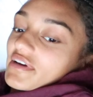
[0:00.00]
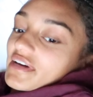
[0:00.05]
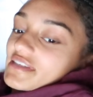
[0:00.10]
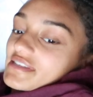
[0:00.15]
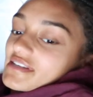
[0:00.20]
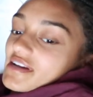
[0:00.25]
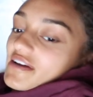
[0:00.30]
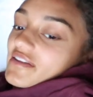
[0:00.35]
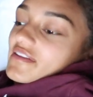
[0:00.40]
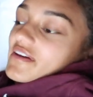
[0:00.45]
guys
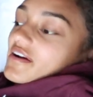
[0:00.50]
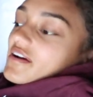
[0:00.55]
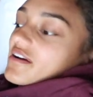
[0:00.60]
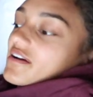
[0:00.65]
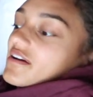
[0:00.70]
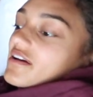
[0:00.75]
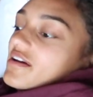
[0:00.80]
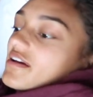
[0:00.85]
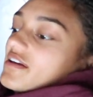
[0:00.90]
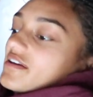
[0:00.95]
down there
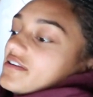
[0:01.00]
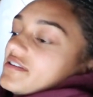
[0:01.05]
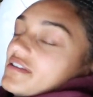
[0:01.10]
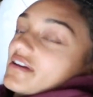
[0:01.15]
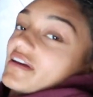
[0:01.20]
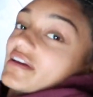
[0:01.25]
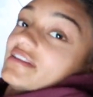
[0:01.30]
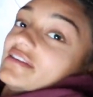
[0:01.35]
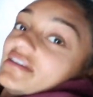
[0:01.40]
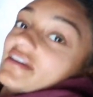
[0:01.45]
so
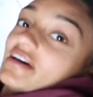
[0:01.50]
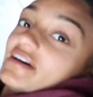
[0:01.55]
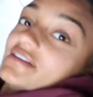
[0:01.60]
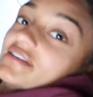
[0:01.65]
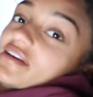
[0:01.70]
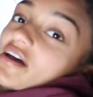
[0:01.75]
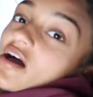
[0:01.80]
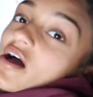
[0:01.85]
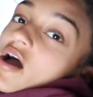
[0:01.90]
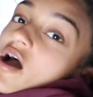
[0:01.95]
you can see us